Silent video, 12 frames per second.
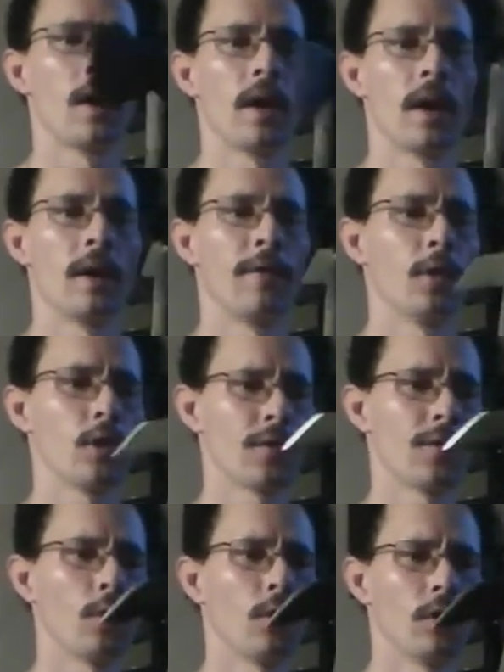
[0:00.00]
And version
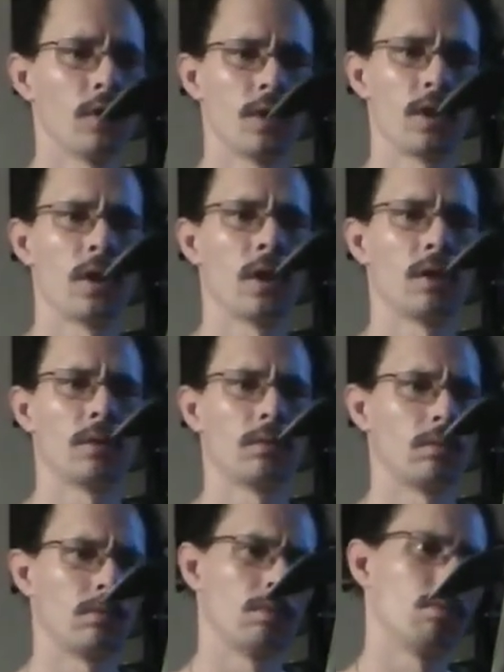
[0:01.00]
4 is well,
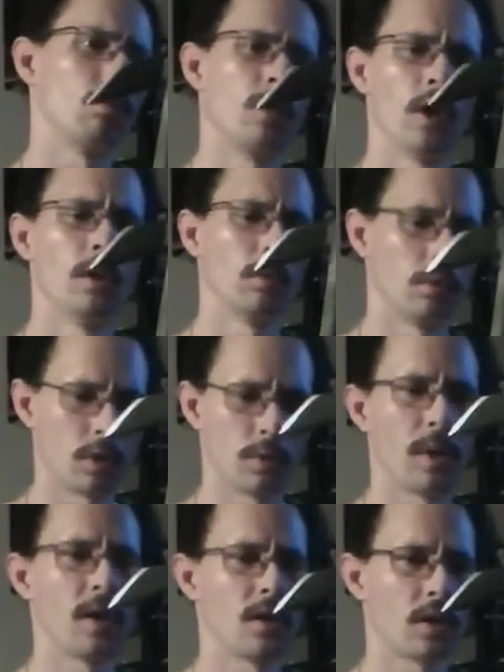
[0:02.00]
it's a
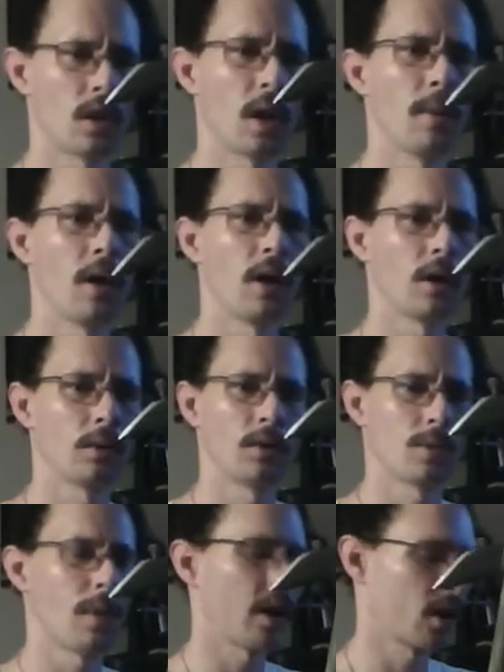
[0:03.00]
basic tomahawk with
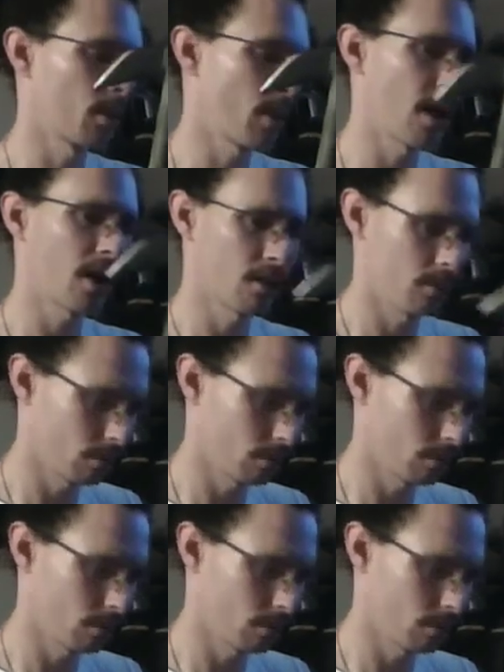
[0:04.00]
a spike on the back.